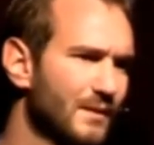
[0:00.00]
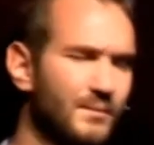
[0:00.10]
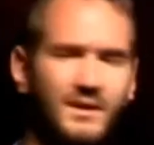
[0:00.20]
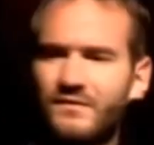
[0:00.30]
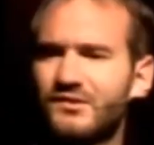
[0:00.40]

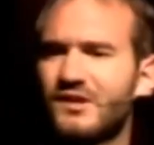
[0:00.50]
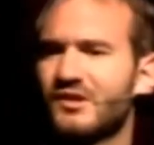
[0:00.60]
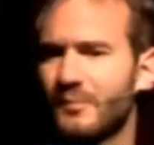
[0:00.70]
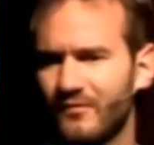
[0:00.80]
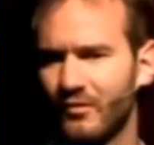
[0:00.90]
But even
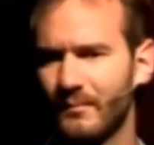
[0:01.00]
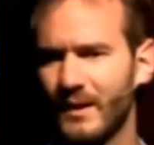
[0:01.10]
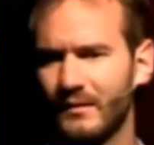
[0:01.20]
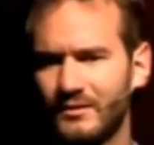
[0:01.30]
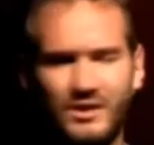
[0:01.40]
sex before
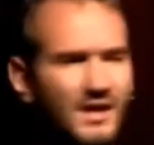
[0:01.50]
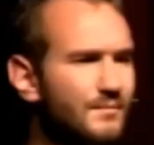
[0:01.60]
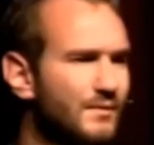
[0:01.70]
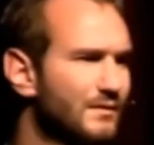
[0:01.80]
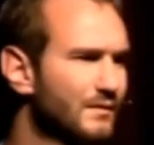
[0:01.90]
marriage,
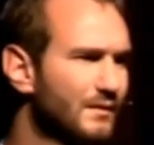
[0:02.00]
I